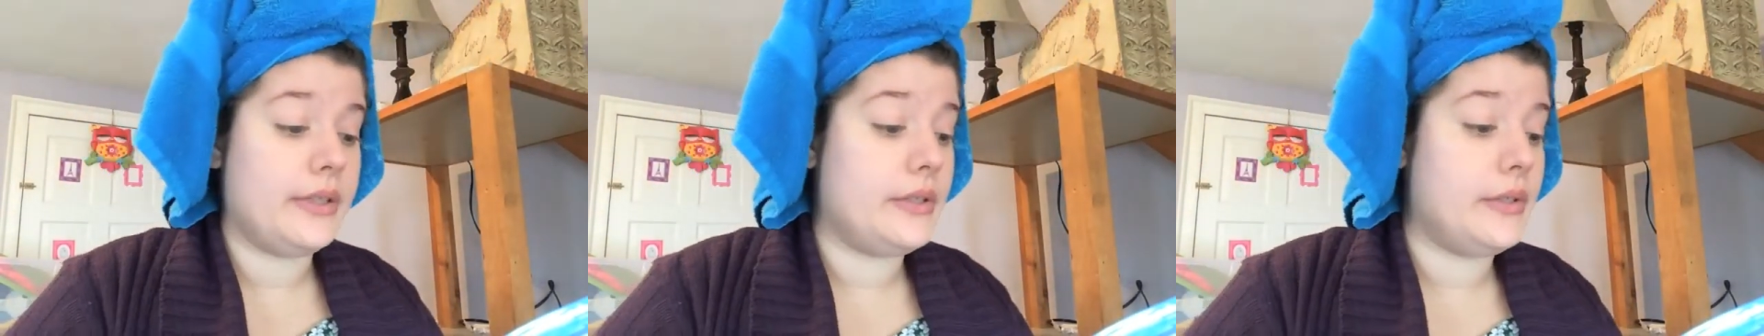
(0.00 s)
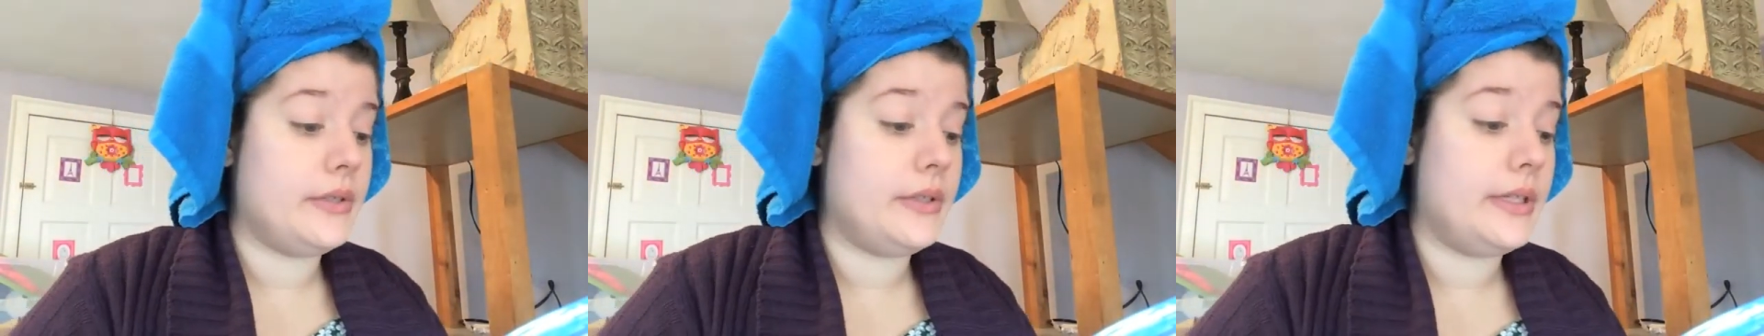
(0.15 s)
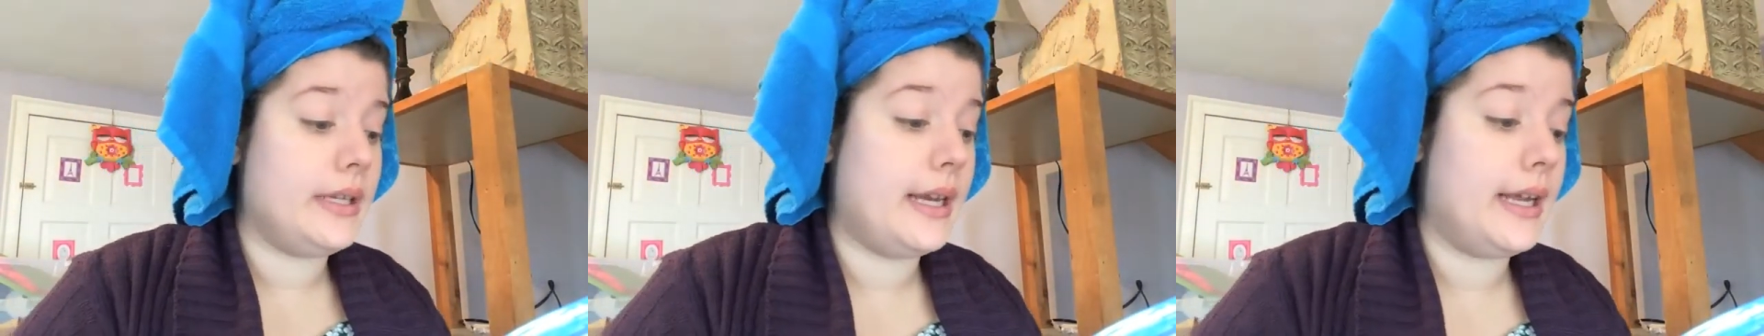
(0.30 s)

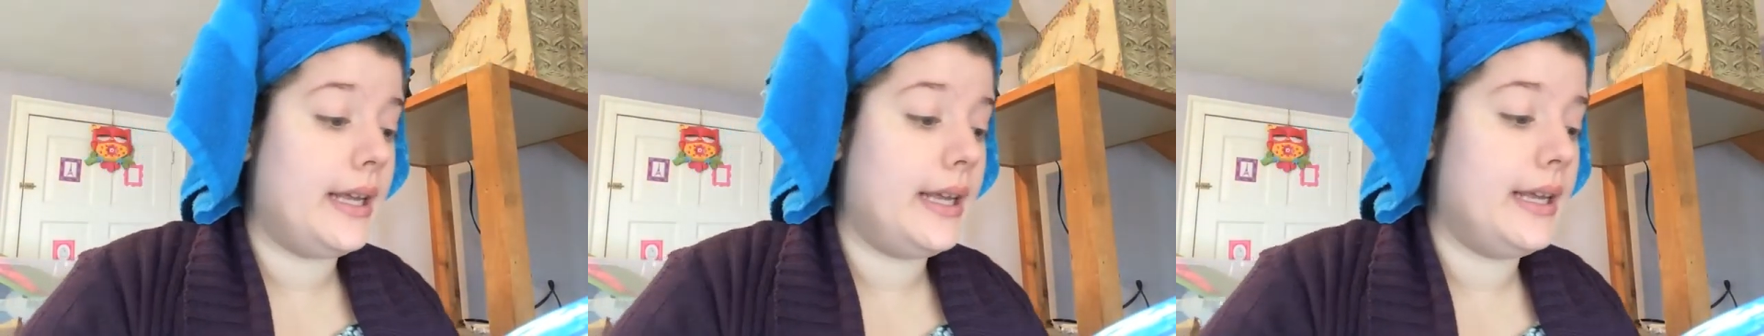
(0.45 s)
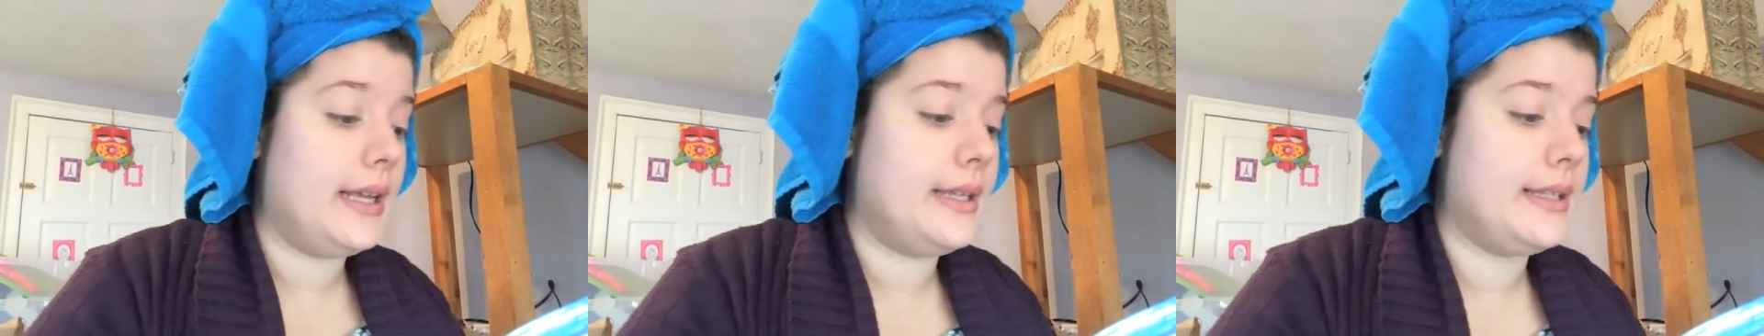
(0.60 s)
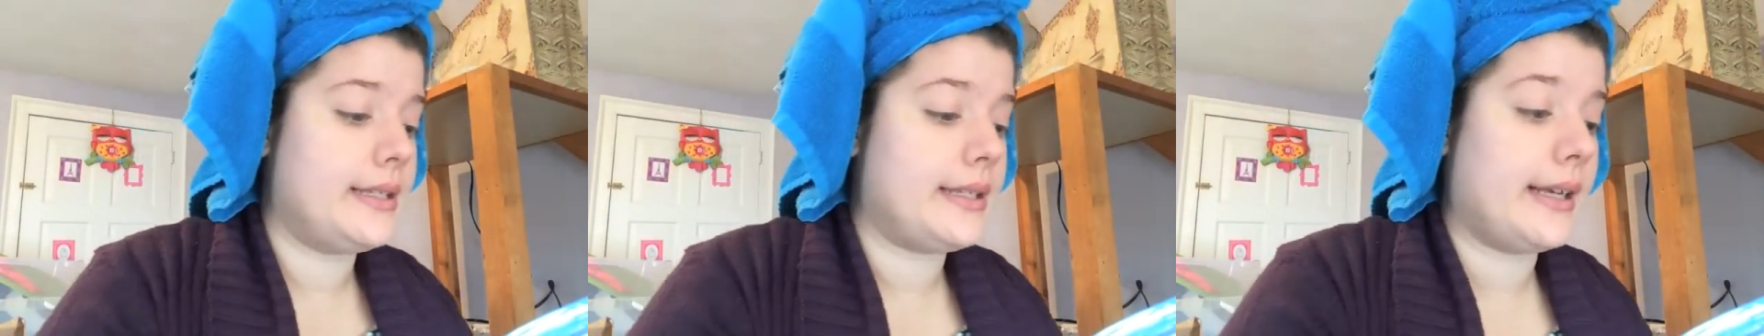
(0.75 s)
to today
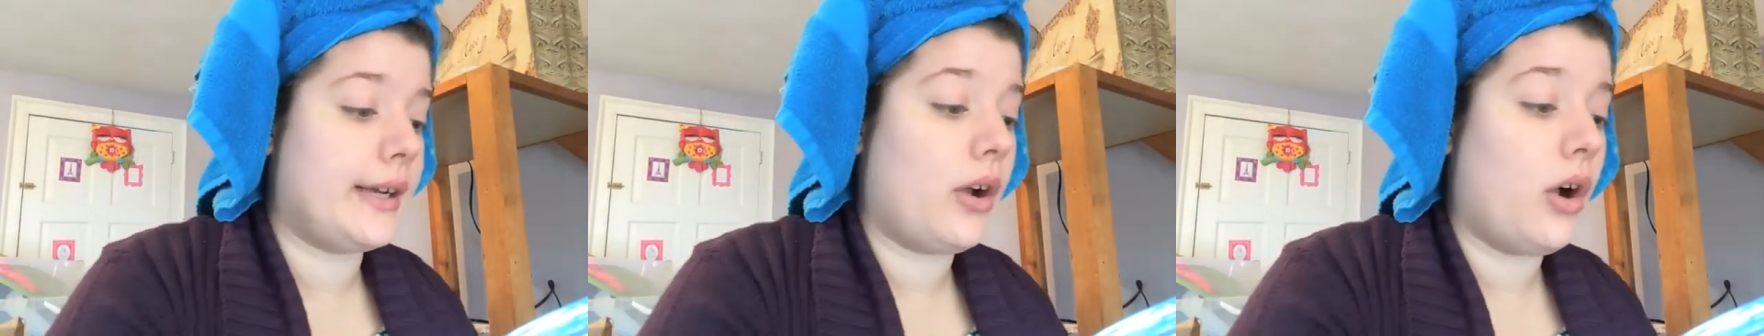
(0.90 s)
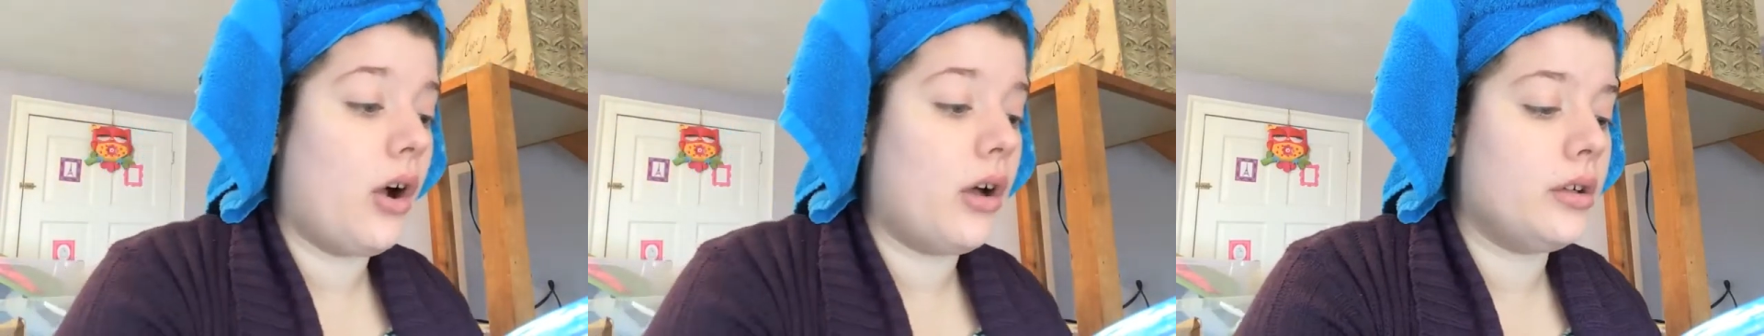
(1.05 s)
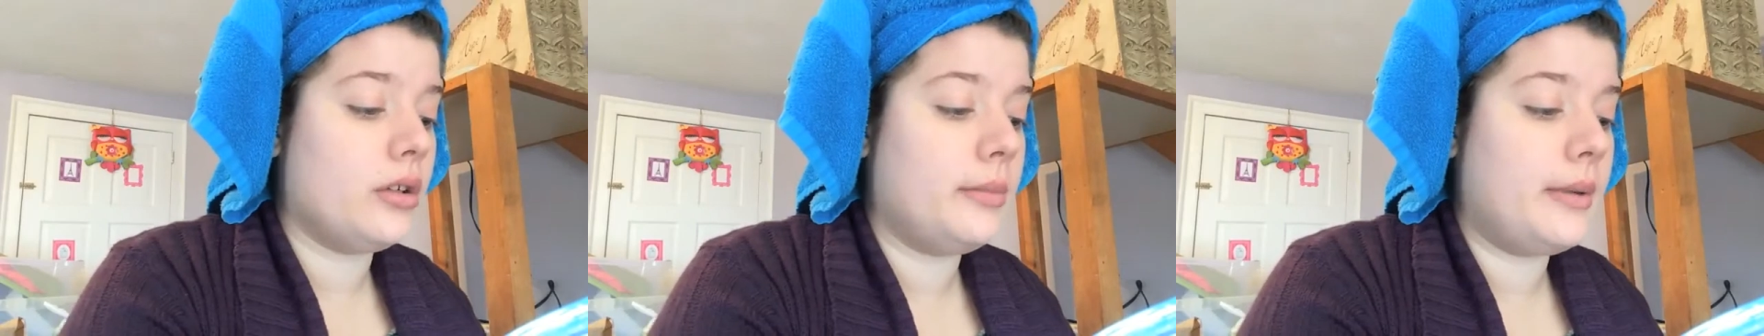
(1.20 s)
is
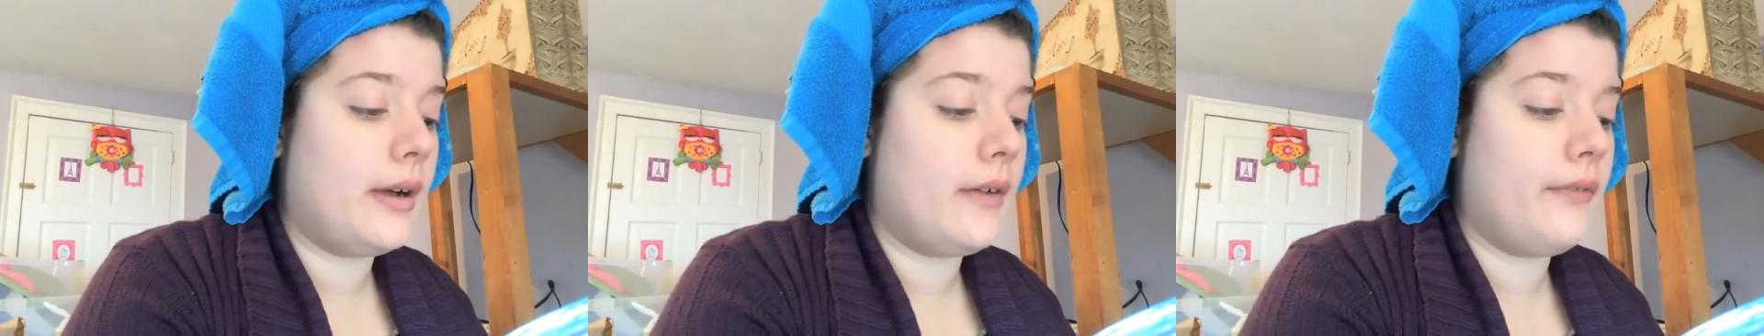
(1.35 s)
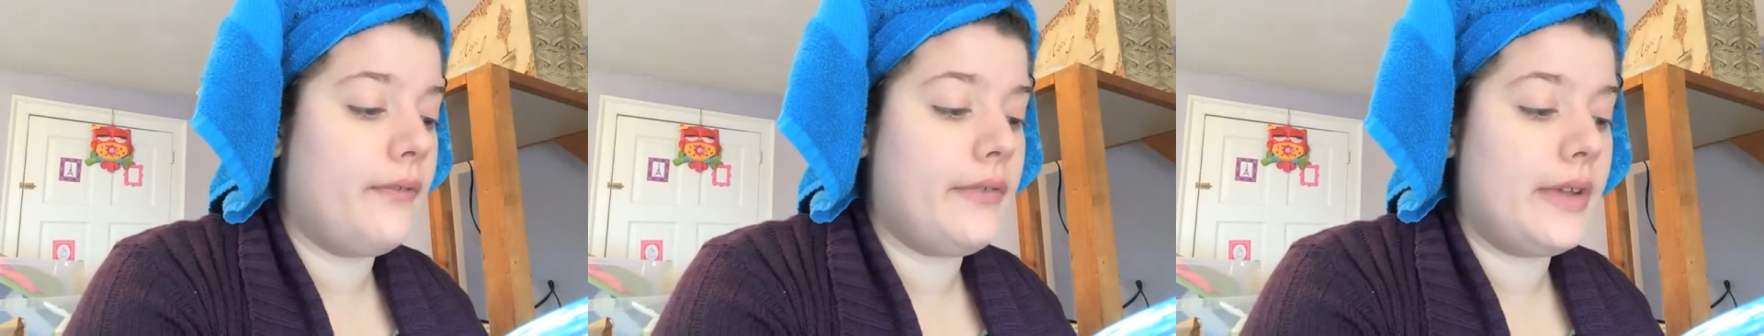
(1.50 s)
like all about